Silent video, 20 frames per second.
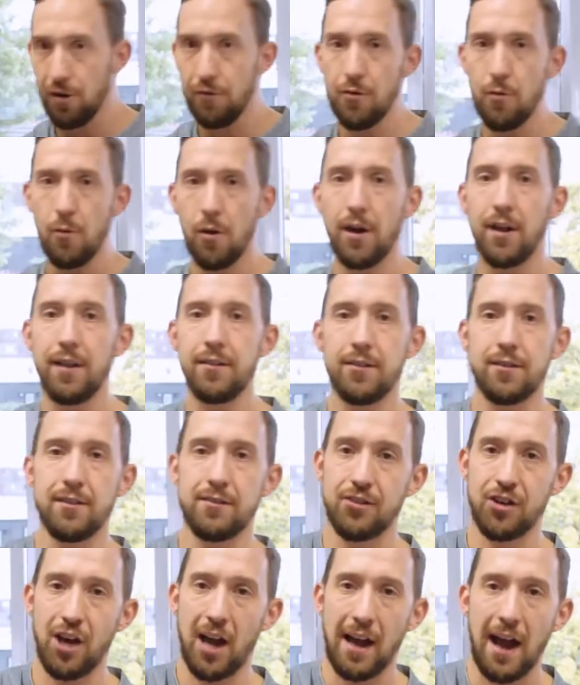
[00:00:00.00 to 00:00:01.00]
if you want
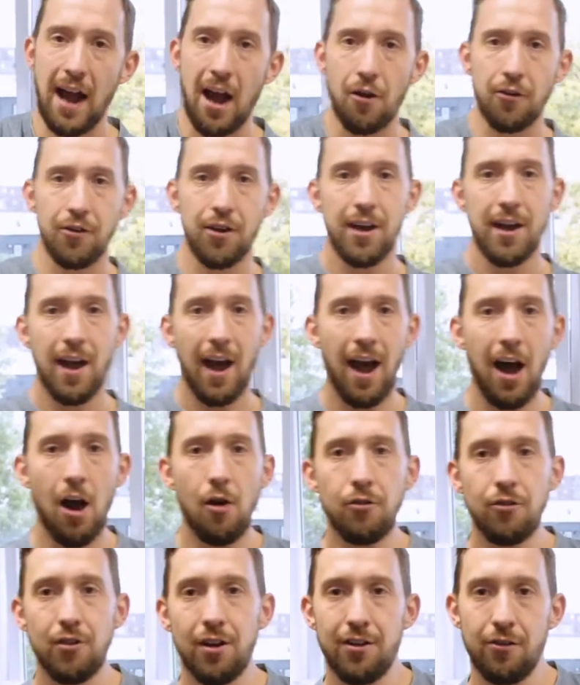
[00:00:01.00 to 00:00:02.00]
to check out
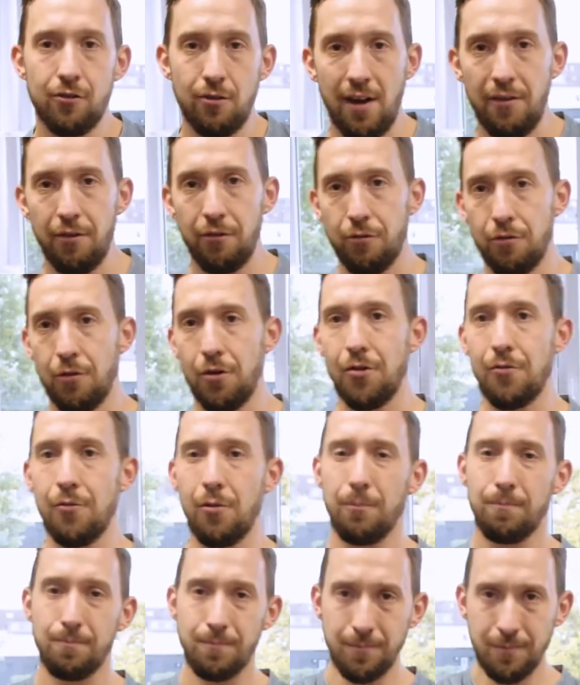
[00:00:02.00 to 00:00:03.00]
how the transfer
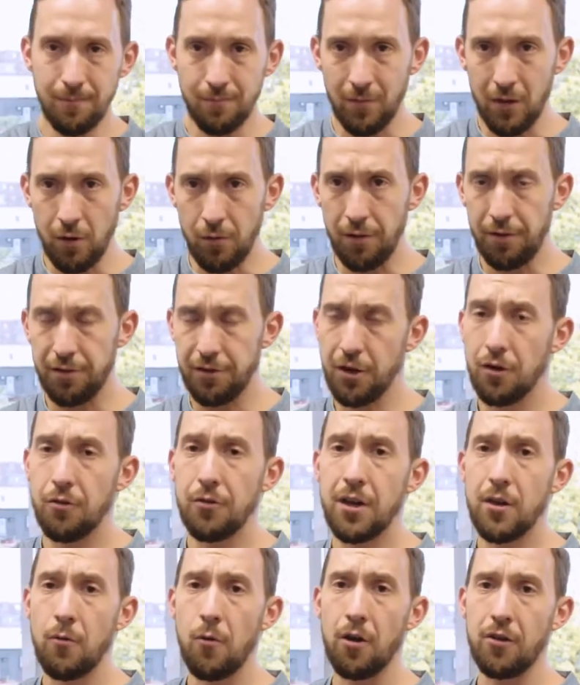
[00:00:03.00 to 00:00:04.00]
with
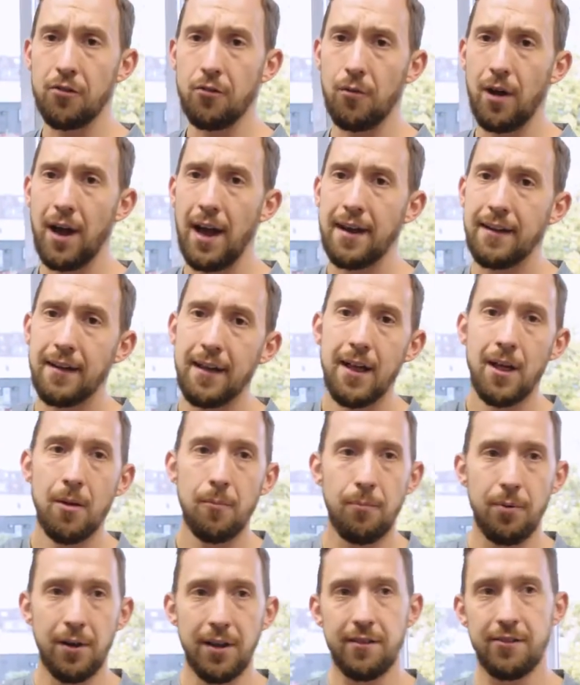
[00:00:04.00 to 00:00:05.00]
Tony works right,
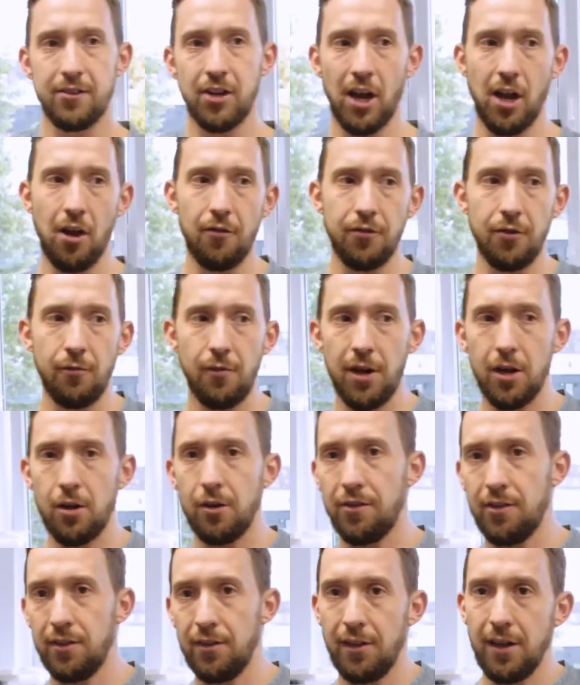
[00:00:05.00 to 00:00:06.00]
please check out the video.
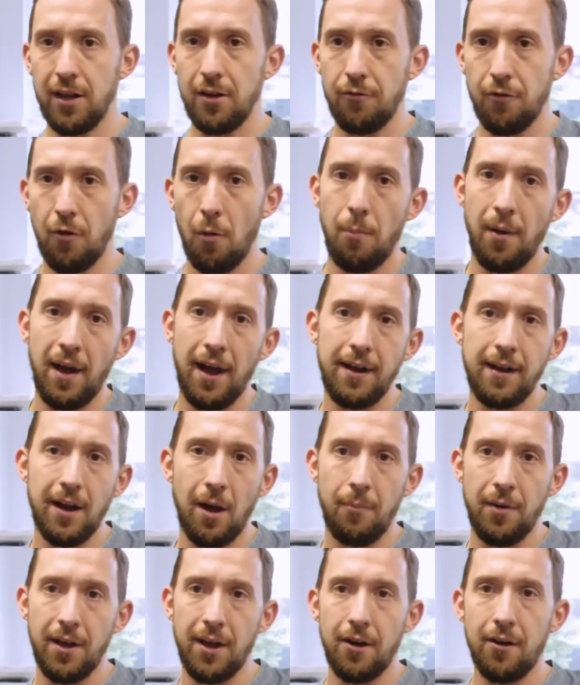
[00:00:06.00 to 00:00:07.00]
It's in the info pane
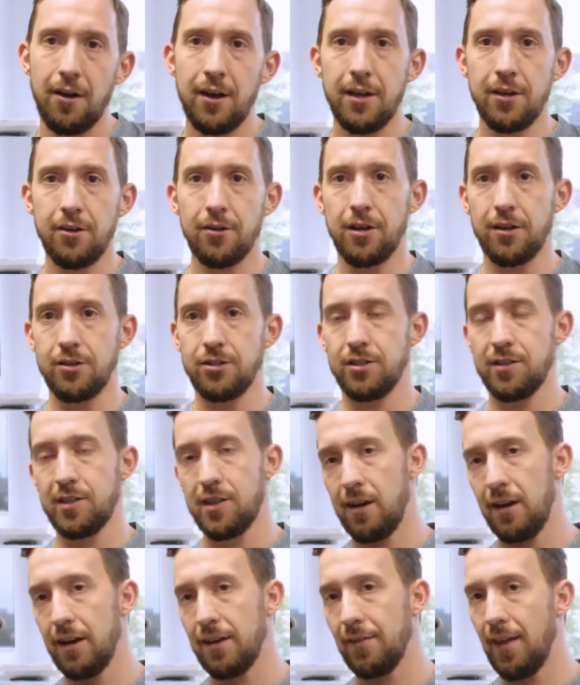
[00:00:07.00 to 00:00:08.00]
up here. You can just
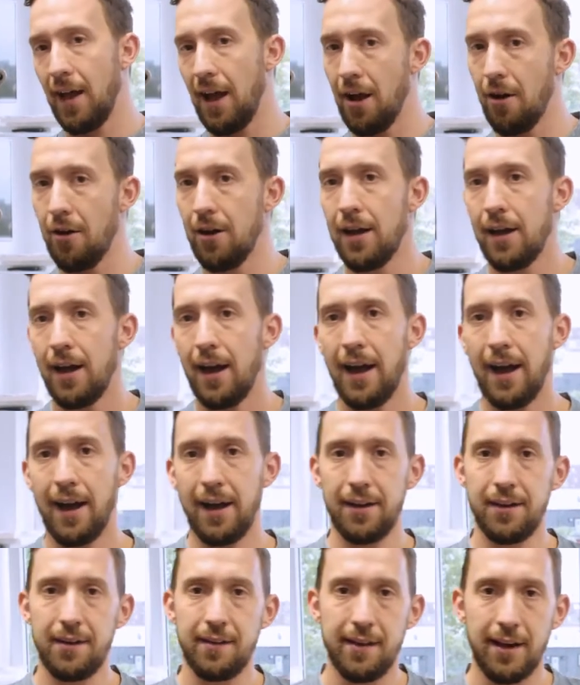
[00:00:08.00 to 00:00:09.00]
click there
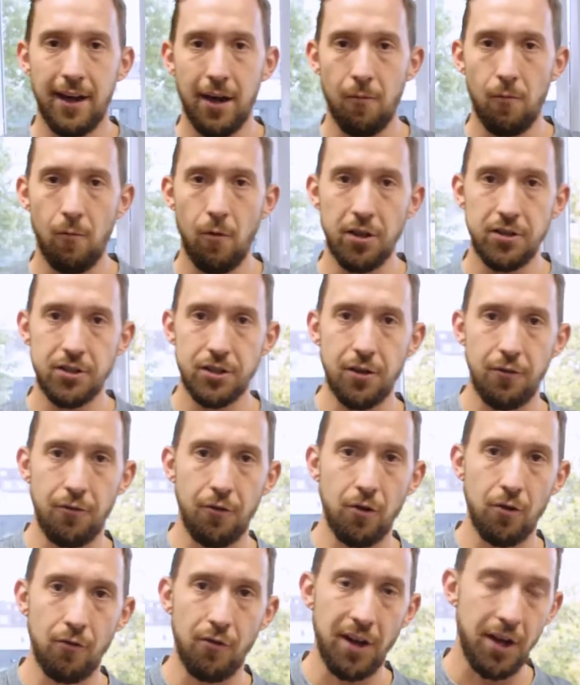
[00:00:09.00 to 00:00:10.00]
and watch the
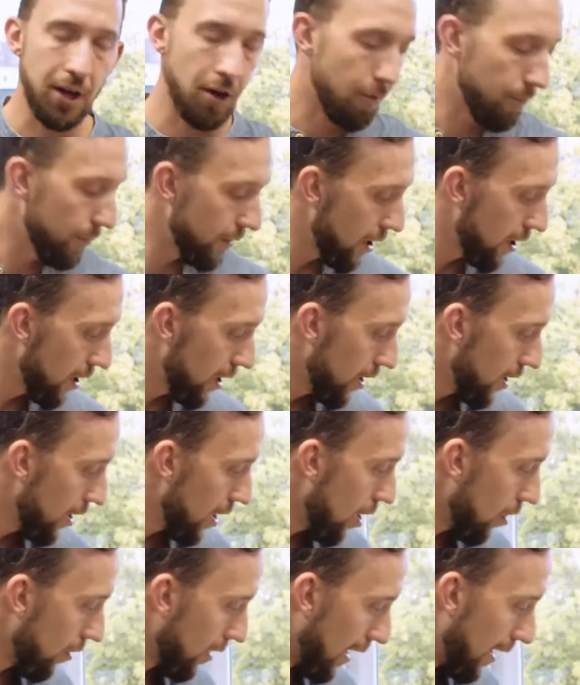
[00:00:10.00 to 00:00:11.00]
full video.
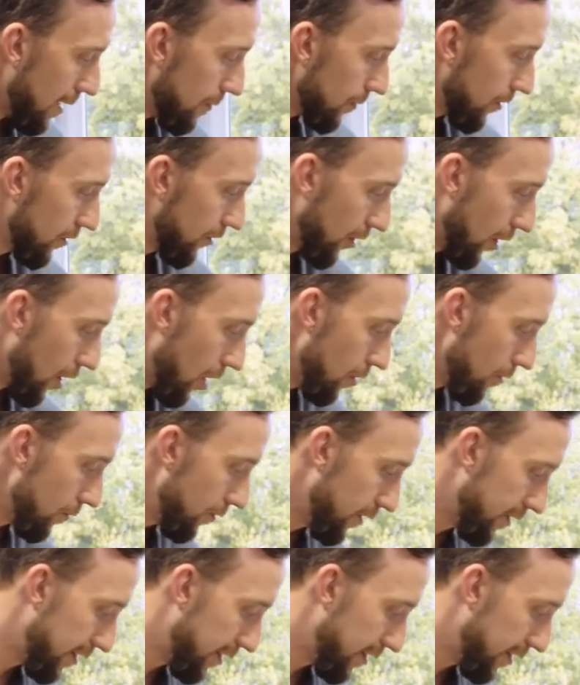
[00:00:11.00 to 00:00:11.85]
Okay, so the